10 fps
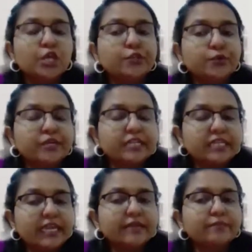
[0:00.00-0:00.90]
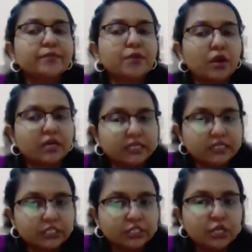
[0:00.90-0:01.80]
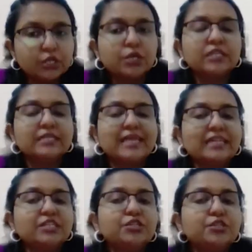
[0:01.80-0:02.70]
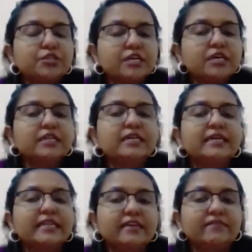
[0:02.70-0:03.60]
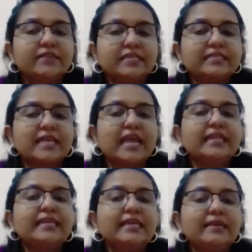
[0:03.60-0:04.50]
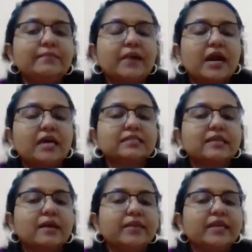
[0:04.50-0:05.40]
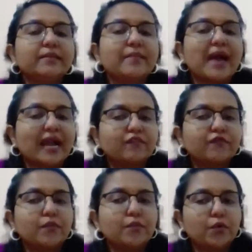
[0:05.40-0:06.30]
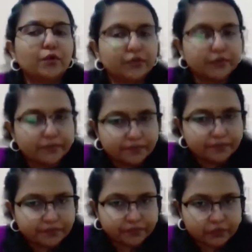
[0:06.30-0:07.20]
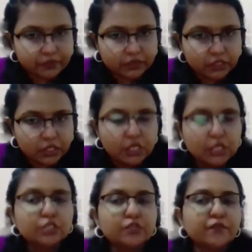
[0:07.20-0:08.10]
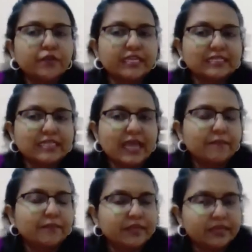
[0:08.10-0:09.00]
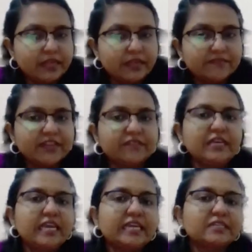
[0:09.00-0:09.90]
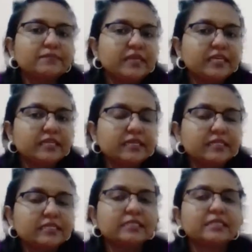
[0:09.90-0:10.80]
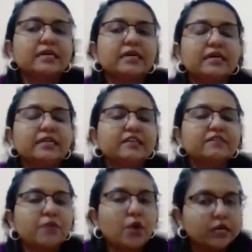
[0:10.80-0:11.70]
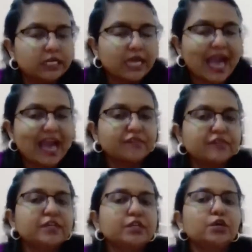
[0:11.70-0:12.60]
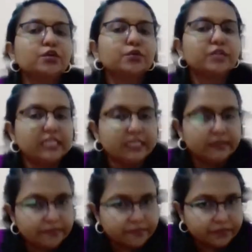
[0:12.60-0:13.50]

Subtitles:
to create products that trigger cravings and keep us coming back for more. So, for example, when we experience a reward after a routine,